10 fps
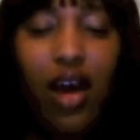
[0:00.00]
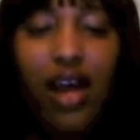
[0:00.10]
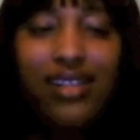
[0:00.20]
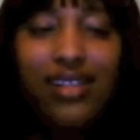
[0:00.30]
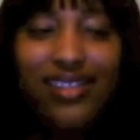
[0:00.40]

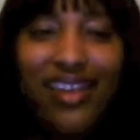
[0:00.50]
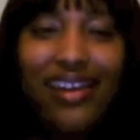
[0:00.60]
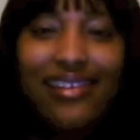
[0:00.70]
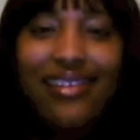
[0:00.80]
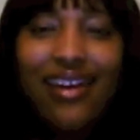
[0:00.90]
I
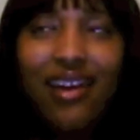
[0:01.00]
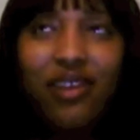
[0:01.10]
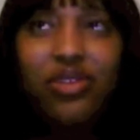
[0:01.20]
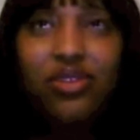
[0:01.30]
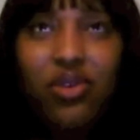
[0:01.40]
decided that I
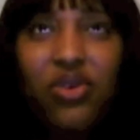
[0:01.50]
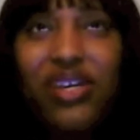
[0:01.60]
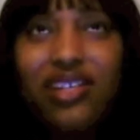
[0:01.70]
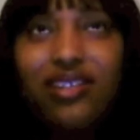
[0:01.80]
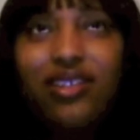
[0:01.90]
was
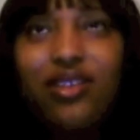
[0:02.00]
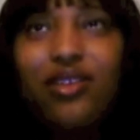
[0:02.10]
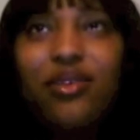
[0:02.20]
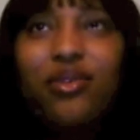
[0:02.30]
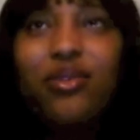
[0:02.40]
going to